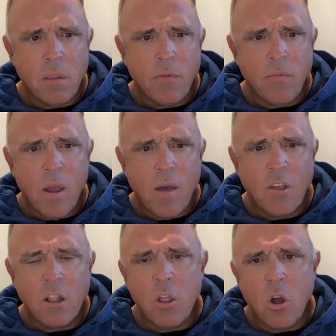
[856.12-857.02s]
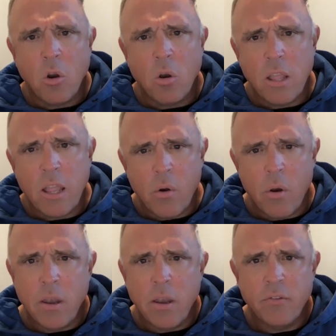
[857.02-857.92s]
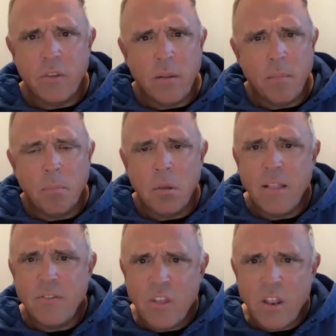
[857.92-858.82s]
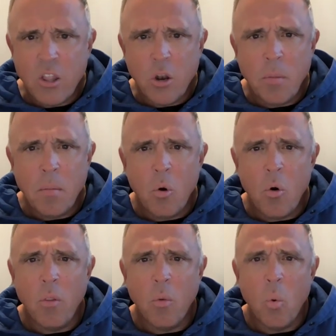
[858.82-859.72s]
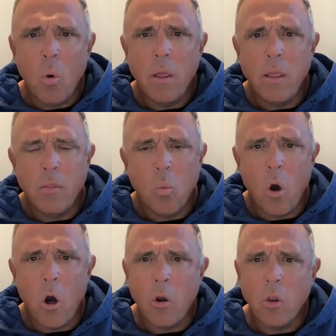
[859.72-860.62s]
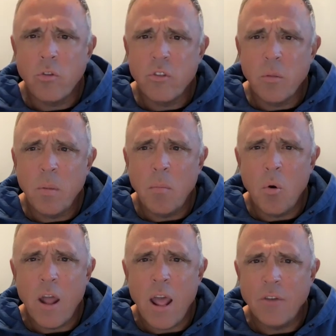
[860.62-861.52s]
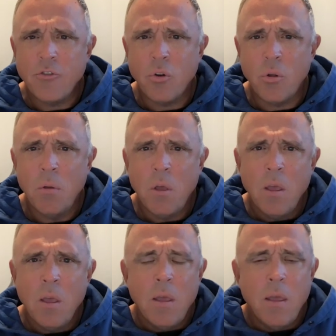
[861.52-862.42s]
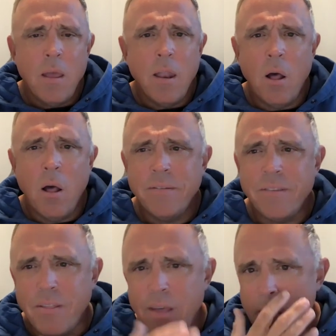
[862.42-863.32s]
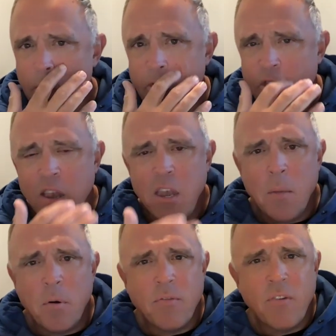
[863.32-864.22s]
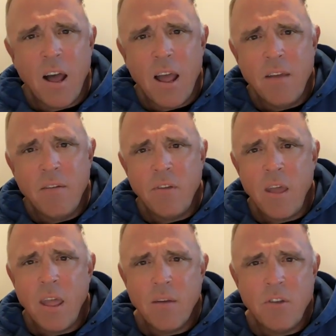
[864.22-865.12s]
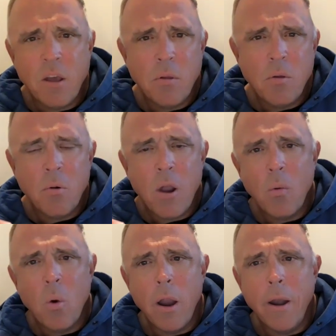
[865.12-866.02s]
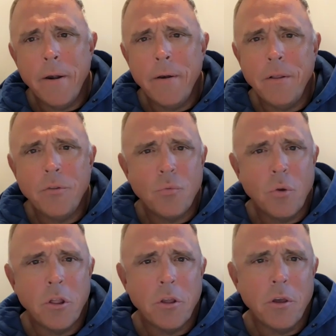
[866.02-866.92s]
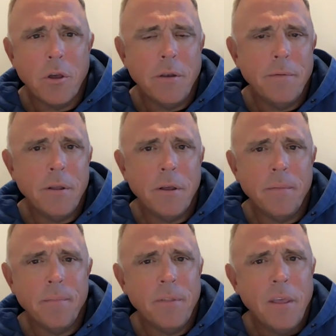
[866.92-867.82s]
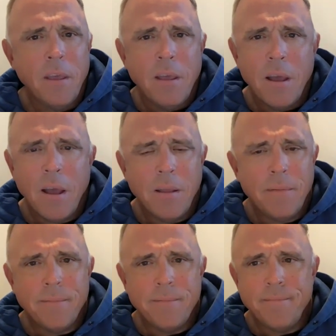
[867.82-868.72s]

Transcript: if you're having a longer leader, it blends in a little bit more in the water. It looks a little bit more natural. And honestly, that thin number five AFW bright wire is really good. I